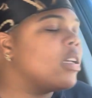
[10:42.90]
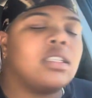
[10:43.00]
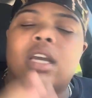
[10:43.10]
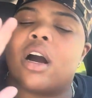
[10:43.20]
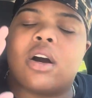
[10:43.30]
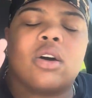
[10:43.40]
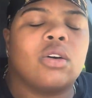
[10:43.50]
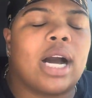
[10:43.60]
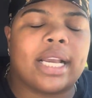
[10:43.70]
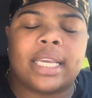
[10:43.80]
y'all
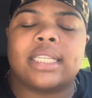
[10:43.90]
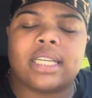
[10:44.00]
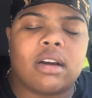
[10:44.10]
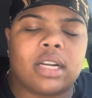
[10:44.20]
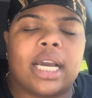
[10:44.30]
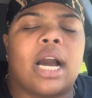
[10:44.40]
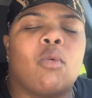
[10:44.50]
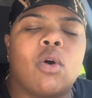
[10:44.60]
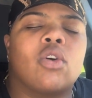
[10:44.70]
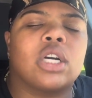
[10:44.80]
i kid y'all not i
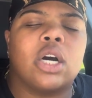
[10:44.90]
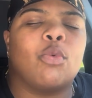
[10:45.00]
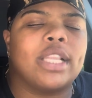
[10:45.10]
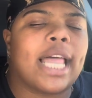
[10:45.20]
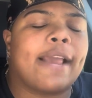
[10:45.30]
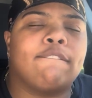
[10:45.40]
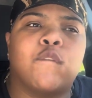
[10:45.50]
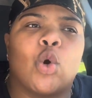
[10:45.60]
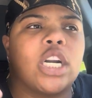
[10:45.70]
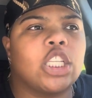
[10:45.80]
woke up with like
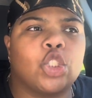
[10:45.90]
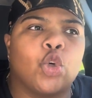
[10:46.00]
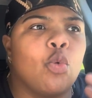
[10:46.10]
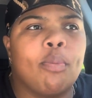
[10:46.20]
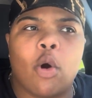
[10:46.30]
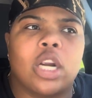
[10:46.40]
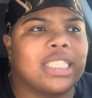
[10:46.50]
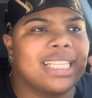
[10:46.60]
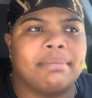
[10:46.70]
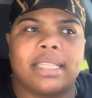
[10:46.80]
42 point
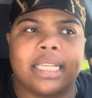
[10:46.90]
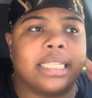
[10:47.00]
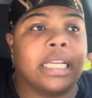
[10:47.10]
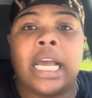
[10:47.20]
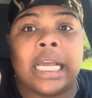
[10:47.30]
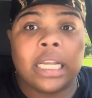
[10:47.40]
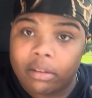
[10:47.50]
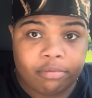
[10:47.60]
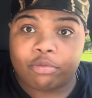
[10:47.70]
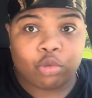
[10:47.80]
something
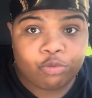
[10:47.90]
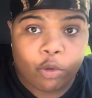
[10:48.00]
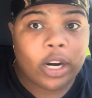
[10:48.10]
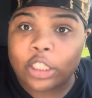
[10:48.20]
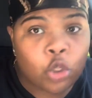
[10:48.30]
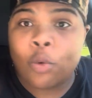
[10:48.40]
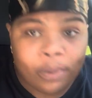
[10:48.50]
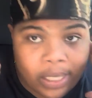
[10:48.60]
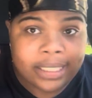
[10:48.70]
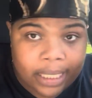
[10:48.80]
42
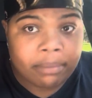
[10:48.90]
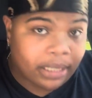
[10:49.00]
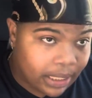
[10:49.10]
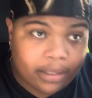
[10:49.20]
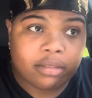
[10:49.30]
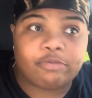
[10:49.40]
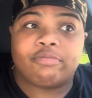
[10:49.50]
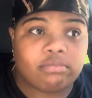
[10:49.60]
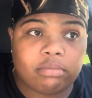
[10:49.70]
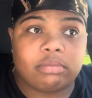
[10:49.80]
point something
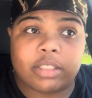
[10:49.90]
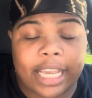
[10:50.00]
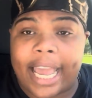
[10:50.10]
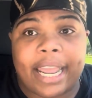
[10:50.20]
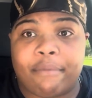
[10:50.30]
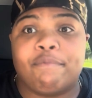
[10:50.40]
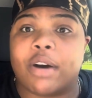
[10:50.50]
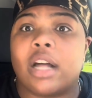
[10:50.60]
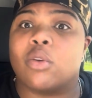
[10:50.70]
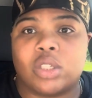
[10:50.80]
k
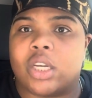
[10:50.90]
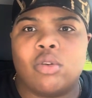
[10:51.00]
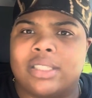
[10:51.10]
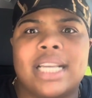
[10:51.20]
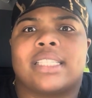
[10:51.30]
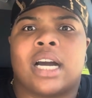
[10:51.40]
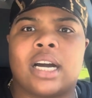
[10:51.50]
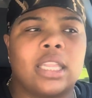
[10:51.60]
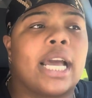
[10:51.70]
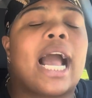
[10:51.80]
followers on tiktok
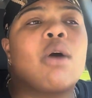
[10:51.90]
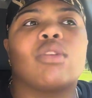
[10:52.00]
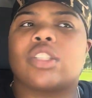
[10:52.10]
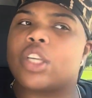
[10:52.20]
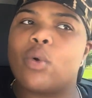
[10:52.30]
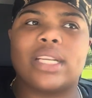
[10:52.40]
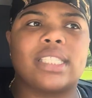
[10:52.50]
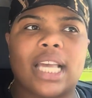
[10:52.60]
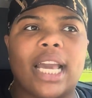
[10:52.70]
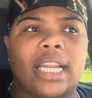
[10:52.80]
like i was so
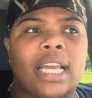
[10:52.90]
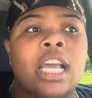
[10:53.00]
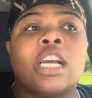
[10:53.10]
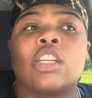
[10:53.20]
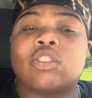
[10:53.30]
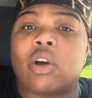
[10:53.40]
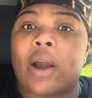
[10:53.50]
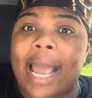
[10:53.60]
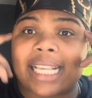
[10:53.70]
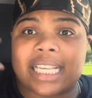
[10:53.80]
excited so
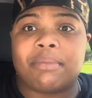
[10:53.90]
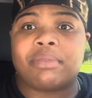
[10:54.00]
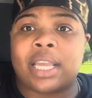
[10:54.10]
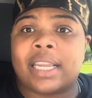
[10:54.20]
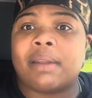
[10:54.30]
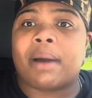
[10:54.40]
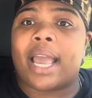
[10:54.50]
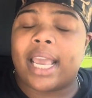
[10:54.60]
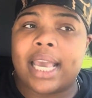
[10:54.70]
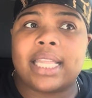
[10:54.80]
as i'm thinking in my
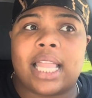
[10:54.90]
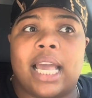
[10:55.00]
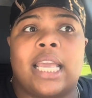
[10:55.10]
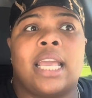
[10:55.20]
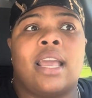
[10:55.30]
head like